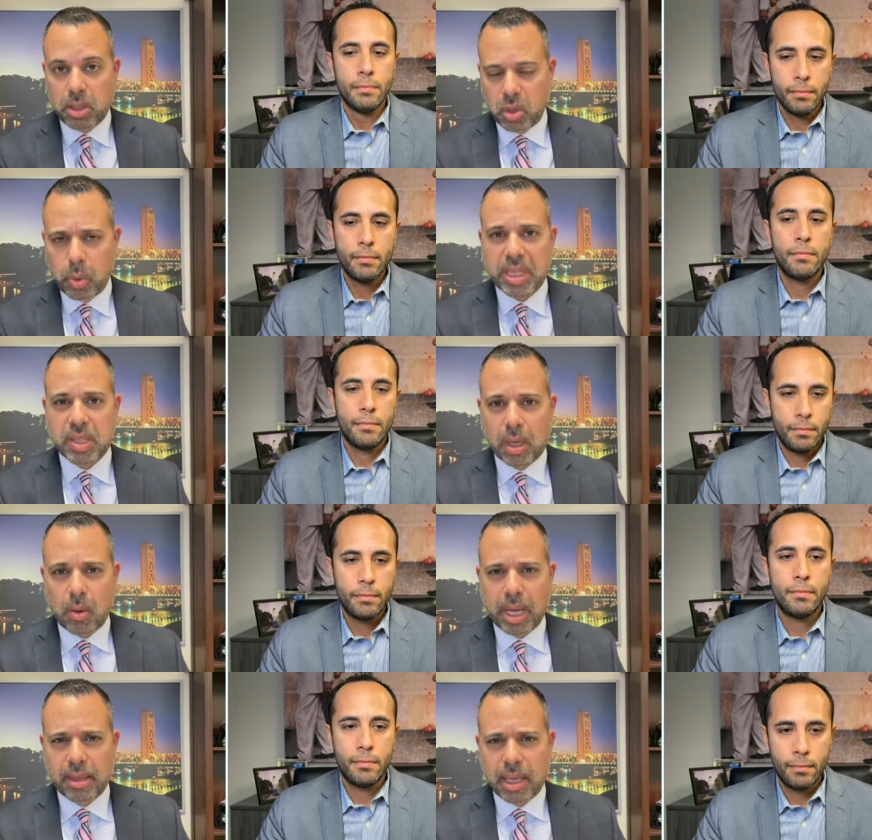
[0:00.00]
Speaker 1: two weeks ago,
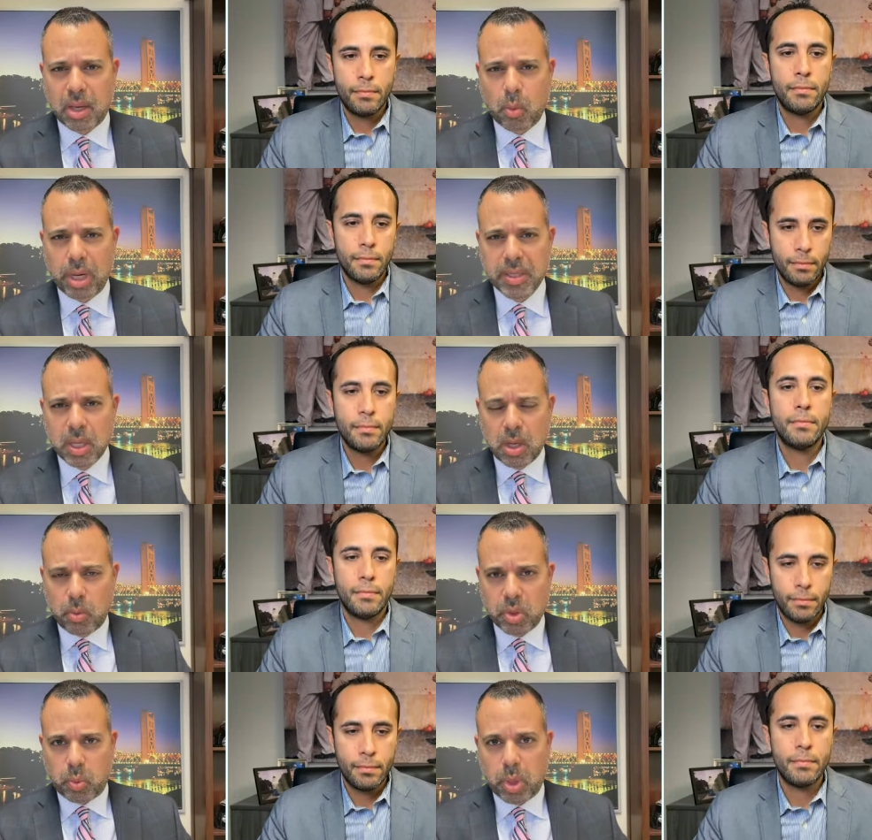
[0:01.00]
I think it was,
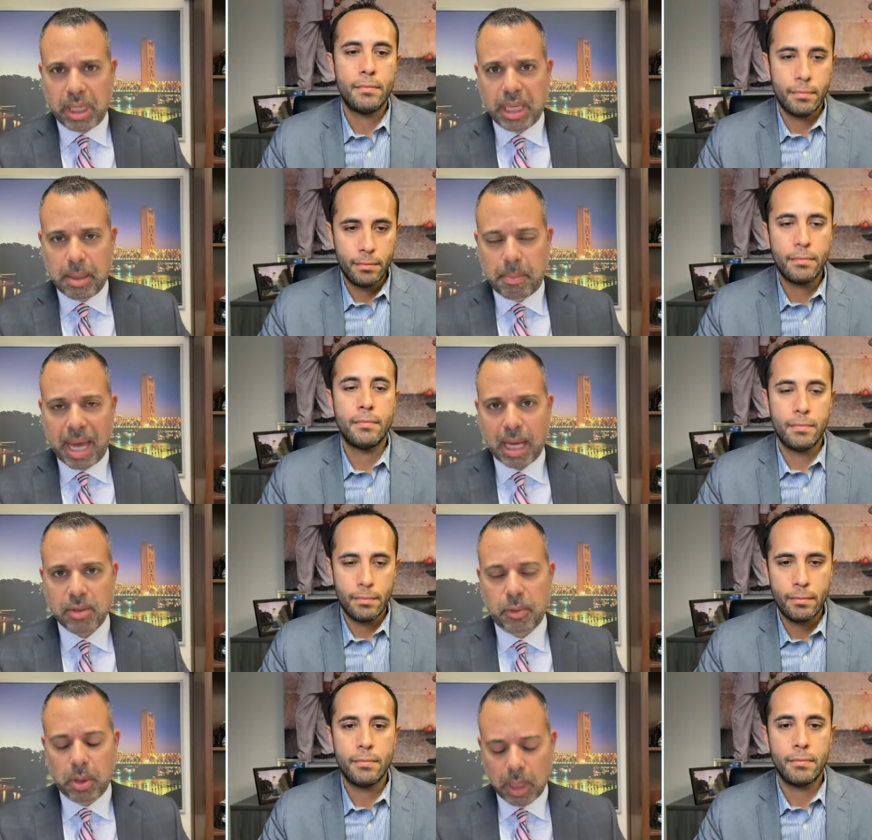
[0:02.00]
was really
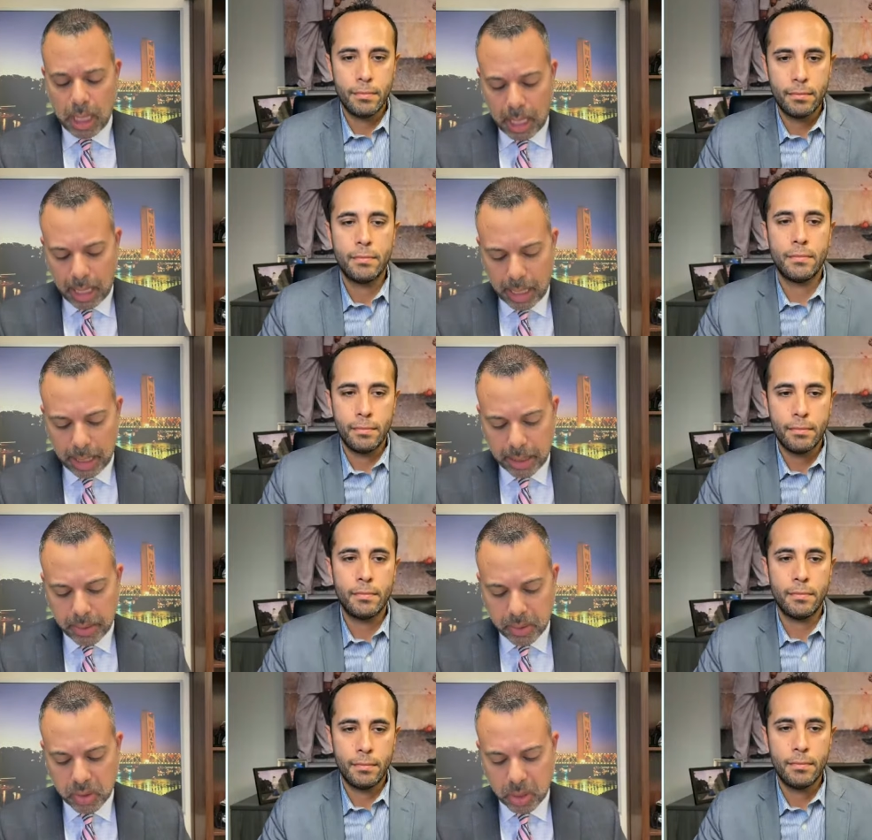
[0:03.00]
impactful. Uh,
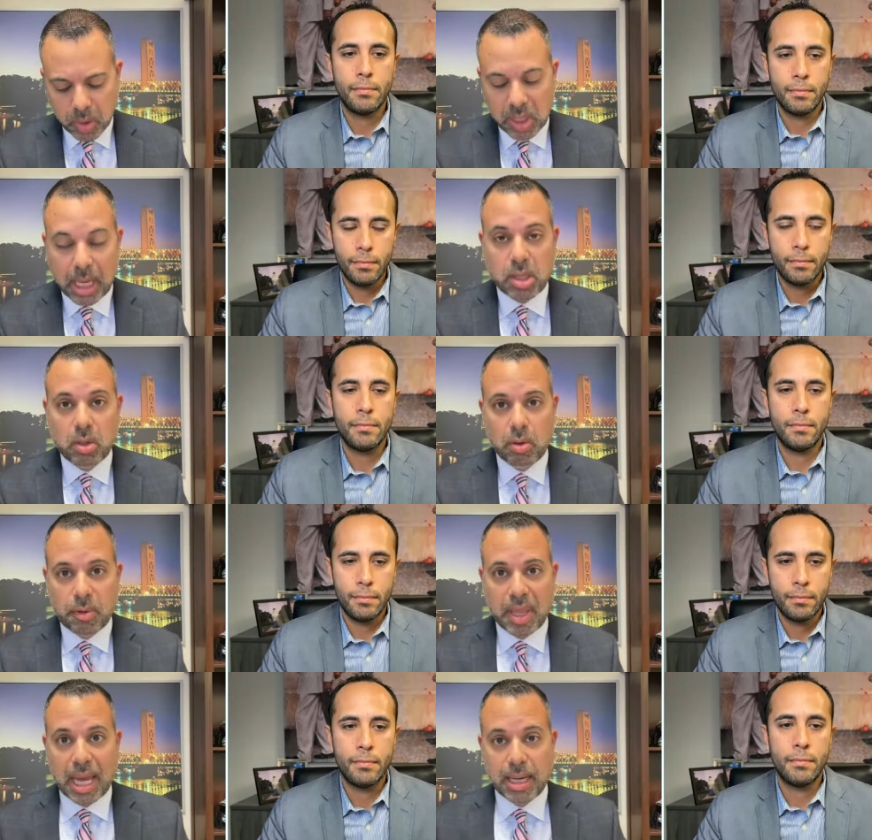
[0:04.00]
so stay tuned
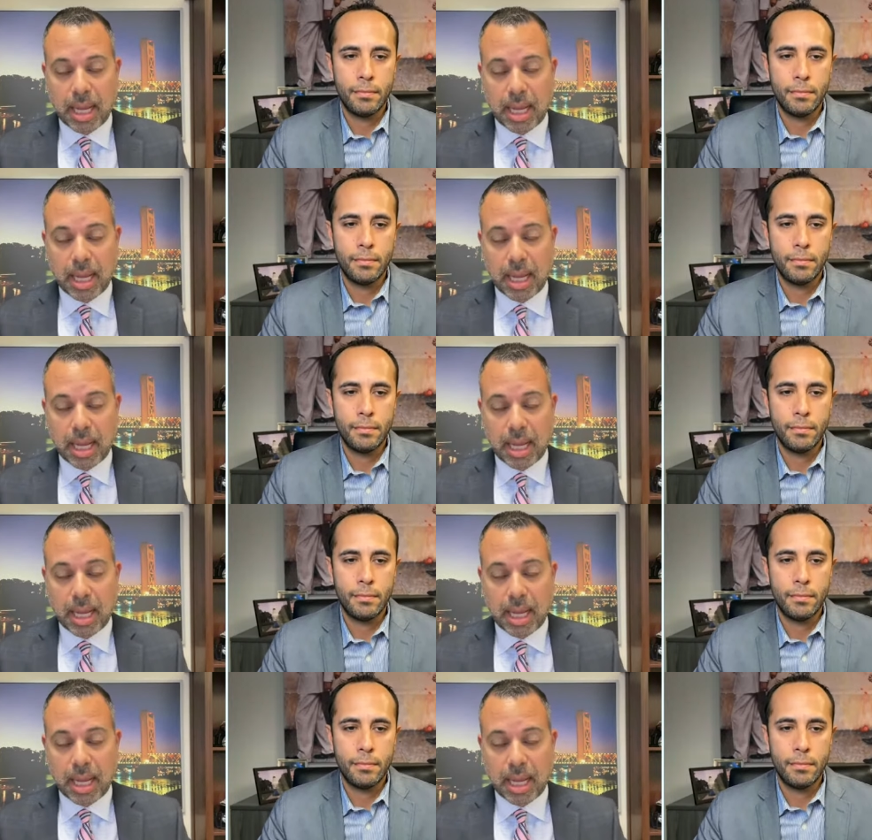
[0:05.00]
for that